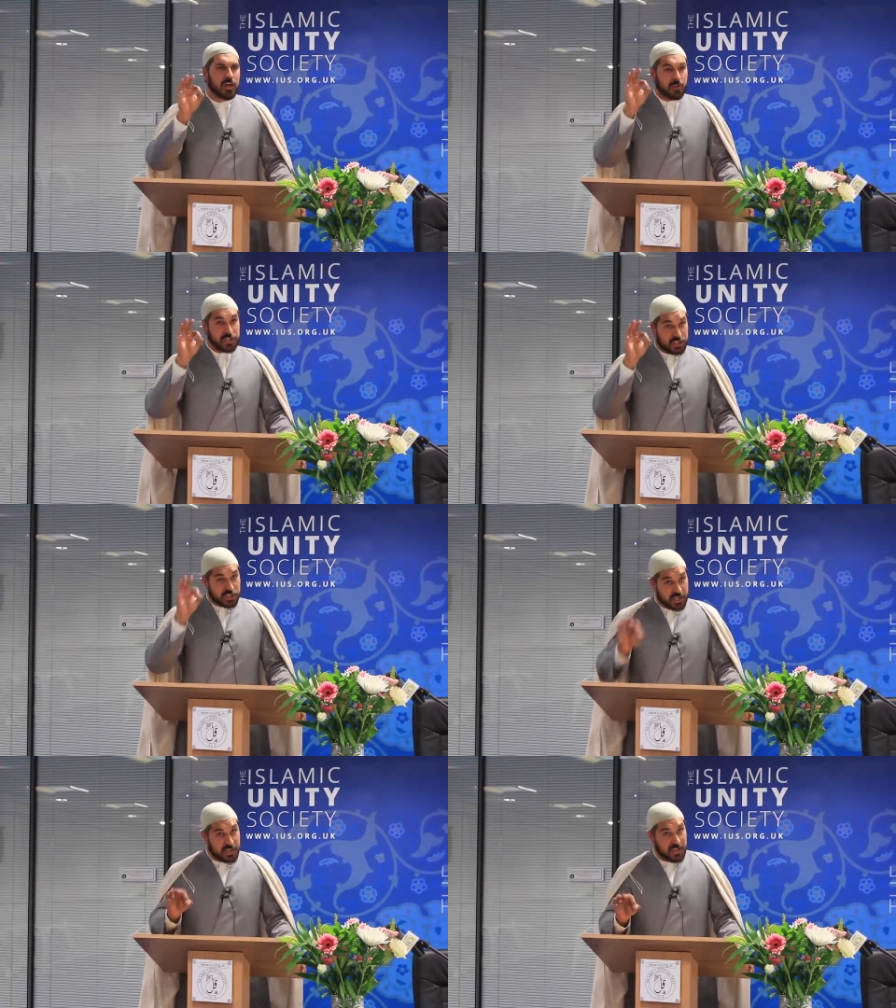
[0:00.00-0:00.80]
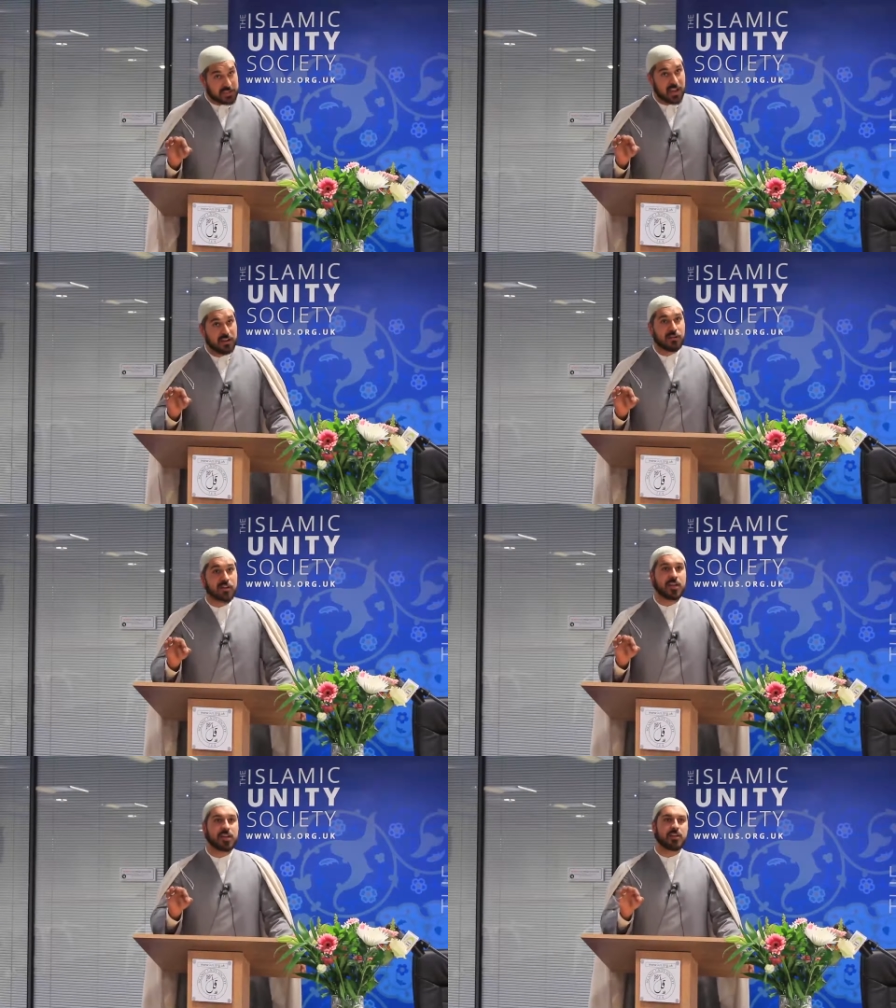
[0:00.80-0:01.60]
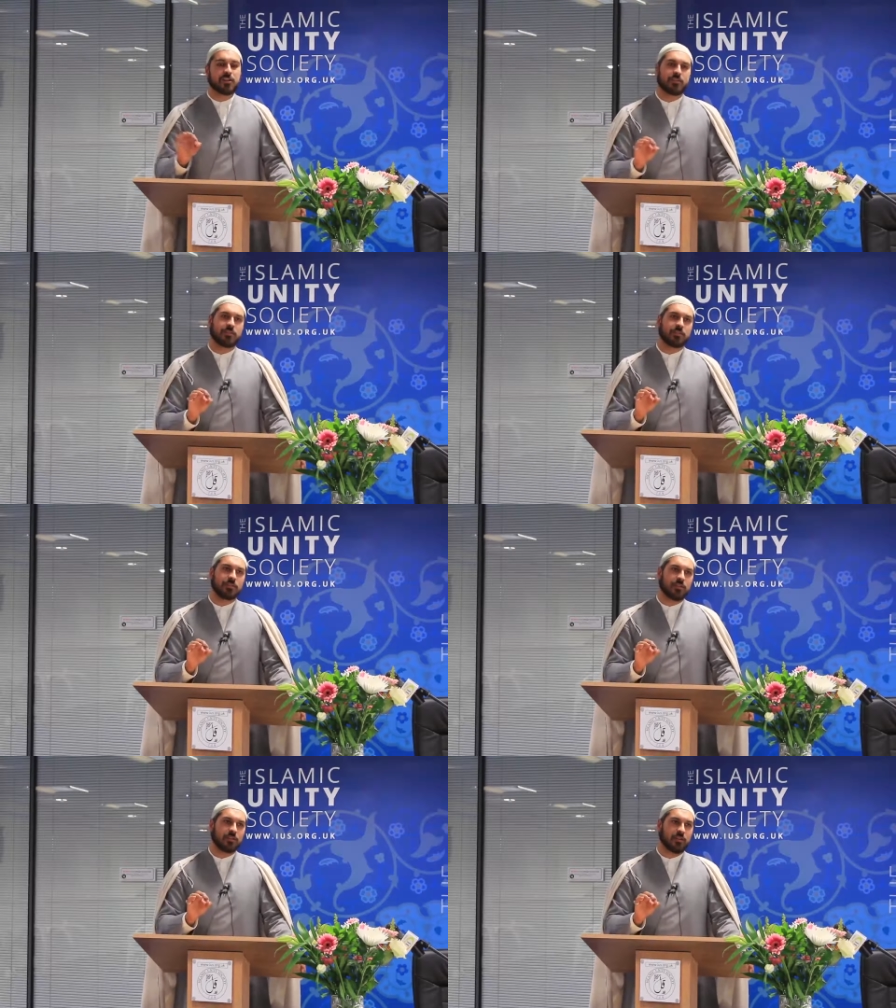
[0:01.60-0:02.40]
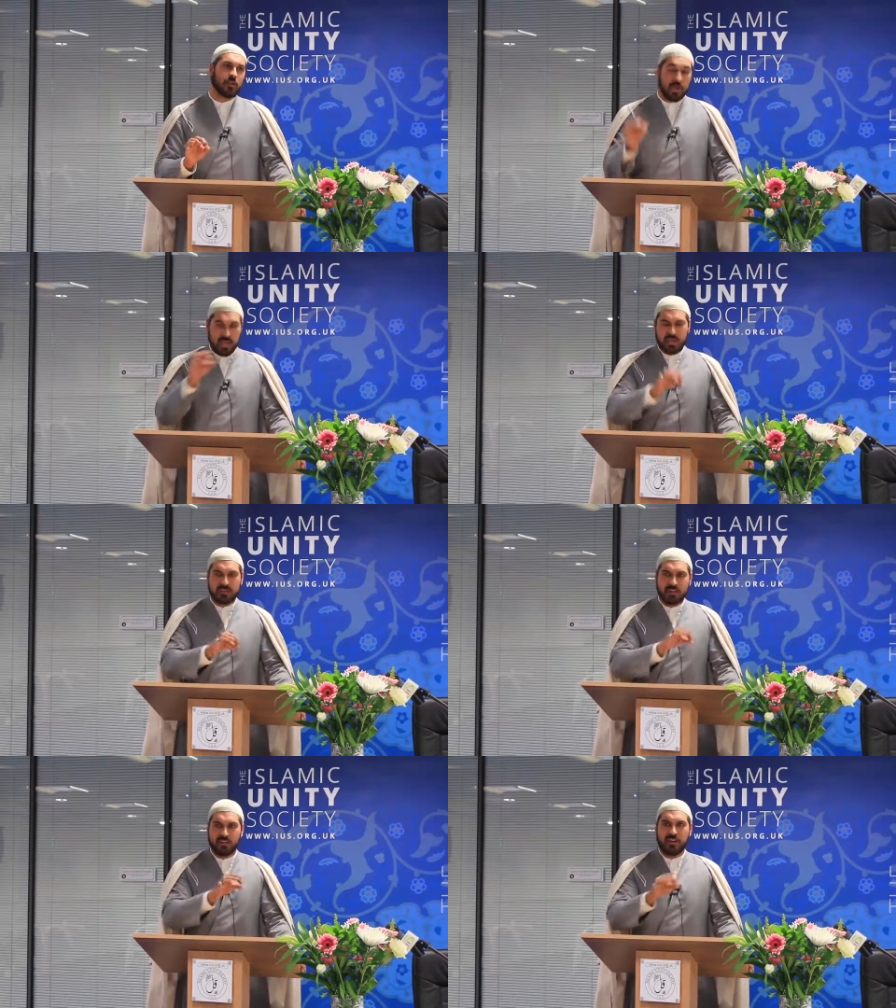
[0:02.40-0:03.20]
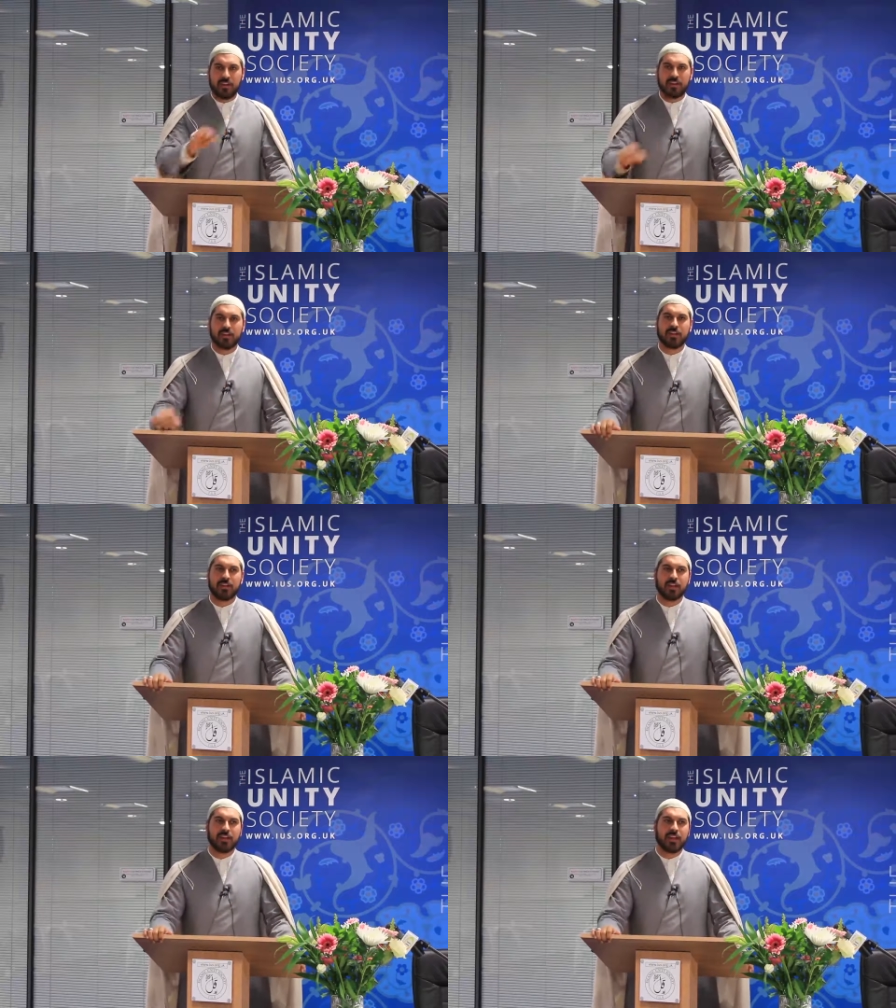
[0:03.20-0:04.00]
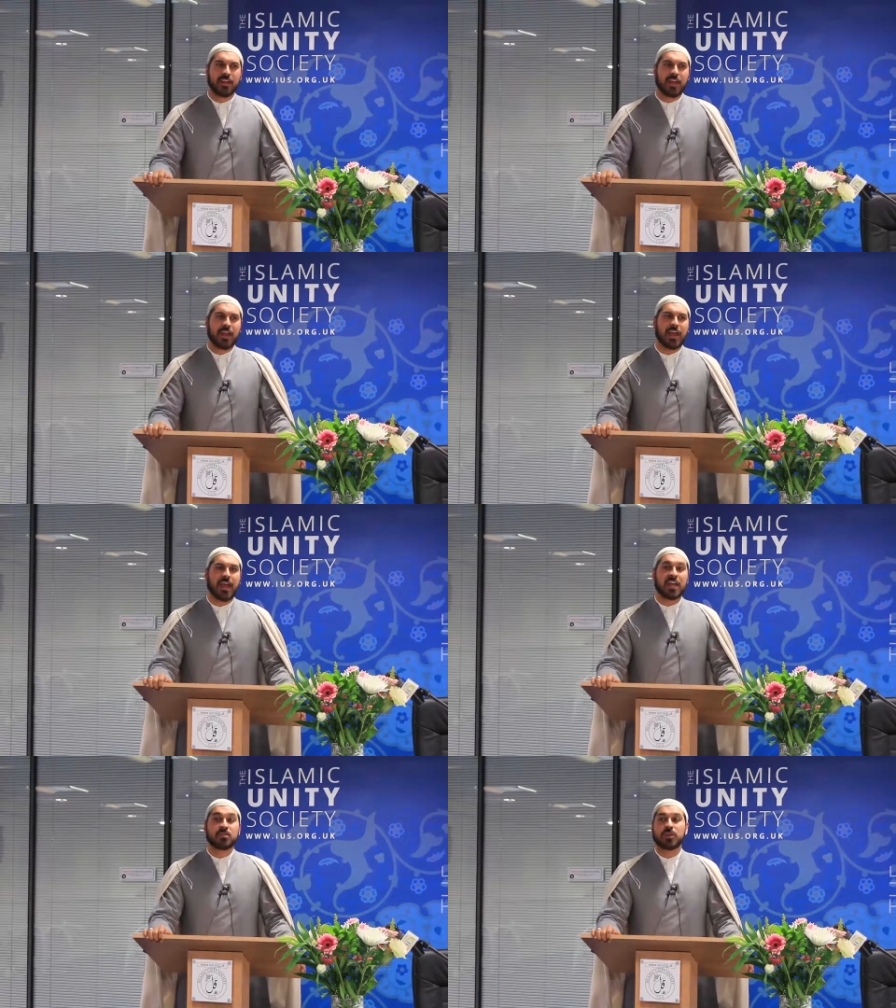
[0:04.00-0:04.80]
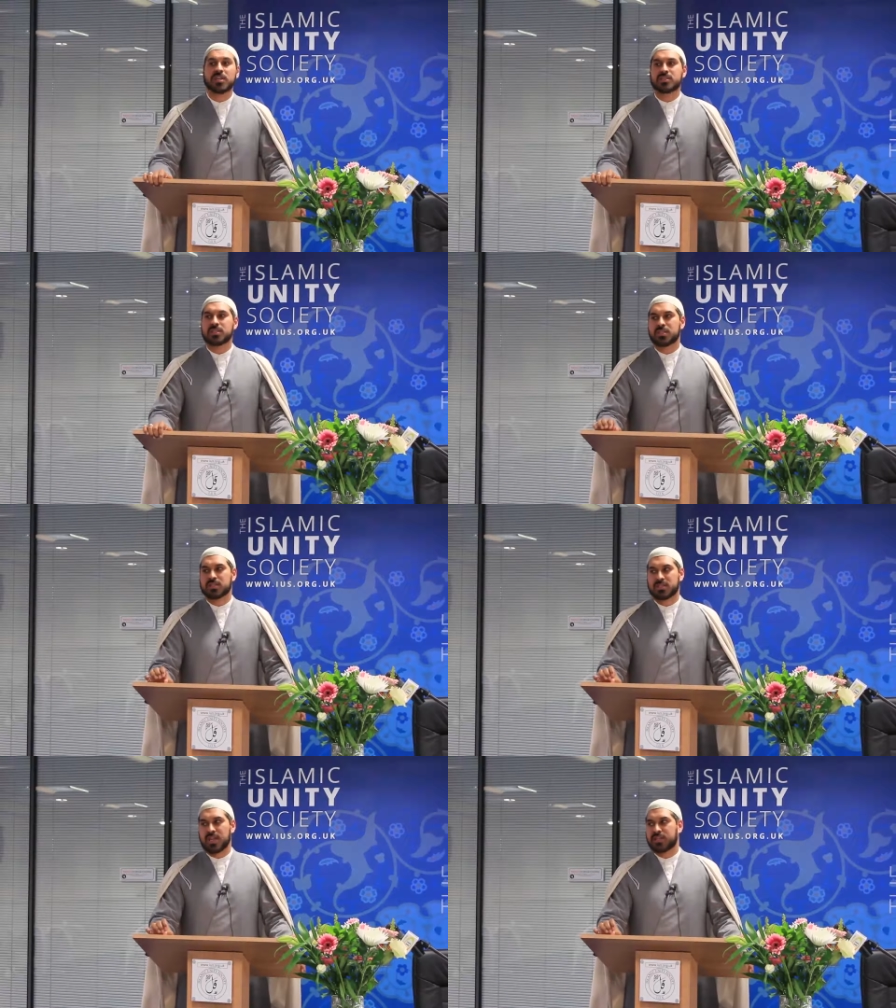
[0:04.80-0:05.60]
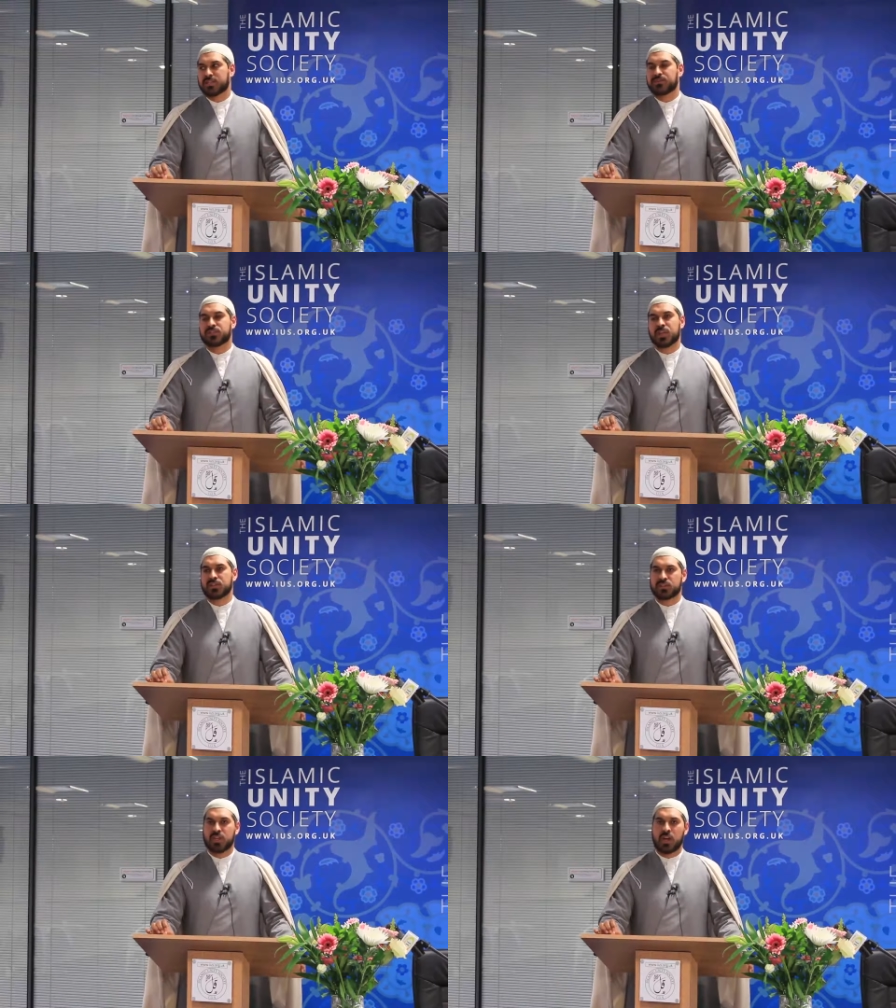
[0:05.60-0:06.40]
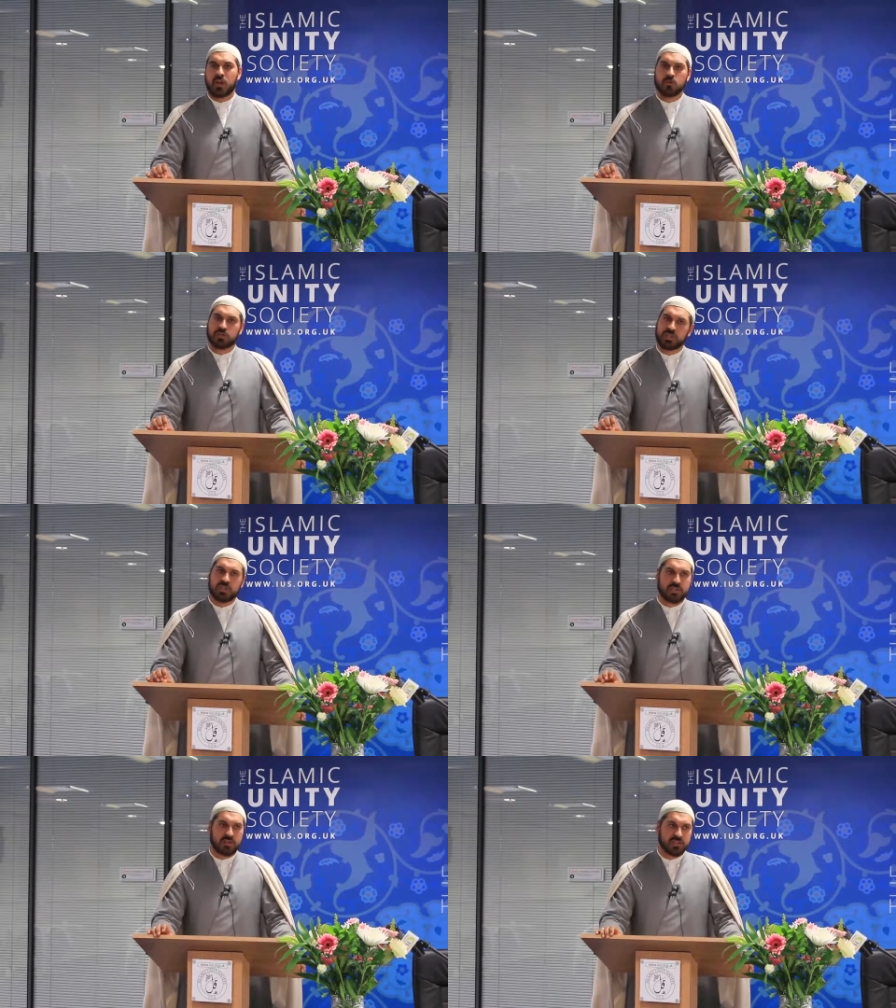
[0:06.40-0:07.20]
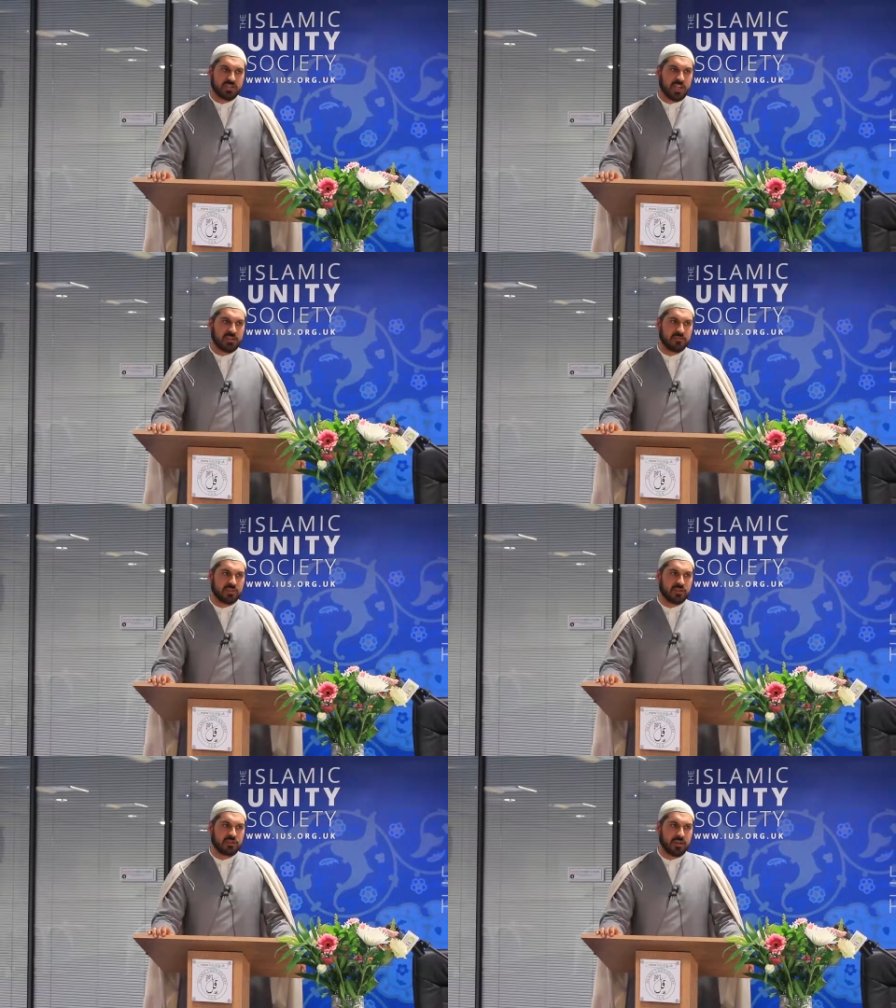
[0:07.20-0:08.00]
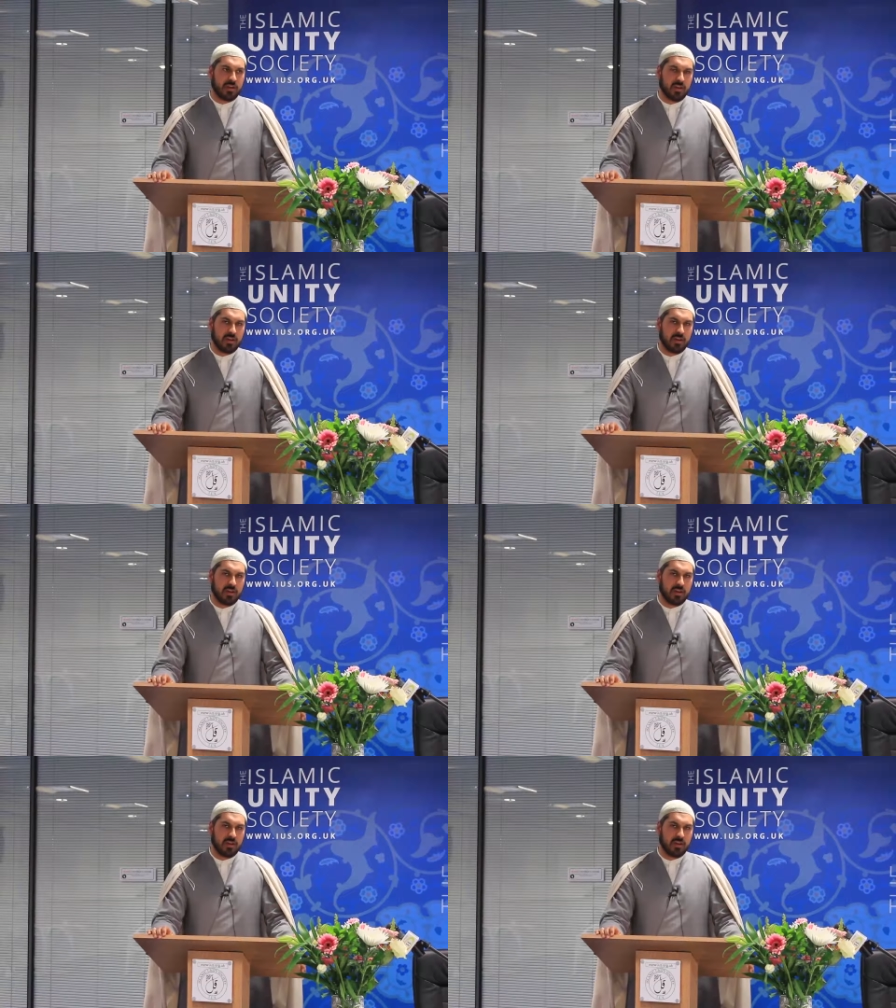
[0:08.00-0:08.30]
When she is hungry, or he is hungry, and when he is in the state of sajda, or she's in the state of sajda.